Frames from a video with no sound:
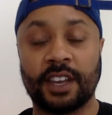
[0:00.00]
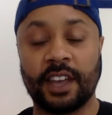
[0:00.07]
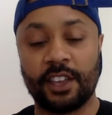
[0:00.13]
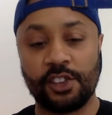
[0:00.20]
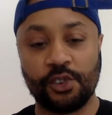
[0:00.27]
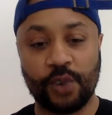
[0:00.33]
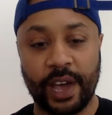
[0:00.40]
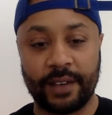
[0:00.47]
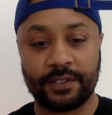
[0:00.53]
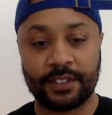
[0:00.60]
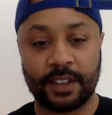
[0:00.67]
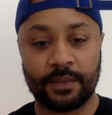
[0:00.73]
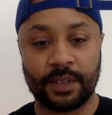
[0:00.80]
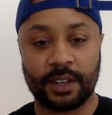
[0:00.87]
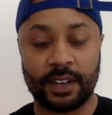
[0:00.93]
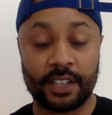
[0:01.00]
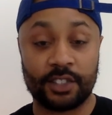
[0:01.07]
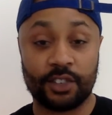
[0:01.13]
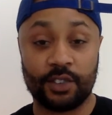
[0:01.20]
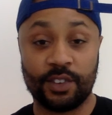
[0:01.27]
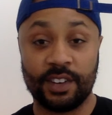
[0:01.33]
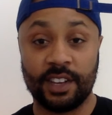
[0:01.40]
"Hey, you have something
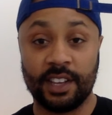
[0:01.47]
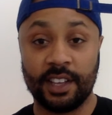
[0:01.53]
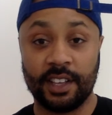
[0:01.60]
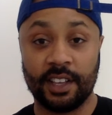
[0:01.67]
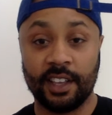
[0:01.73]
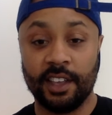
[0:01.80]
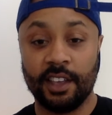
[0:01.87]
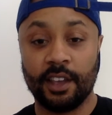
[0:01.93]
that's unique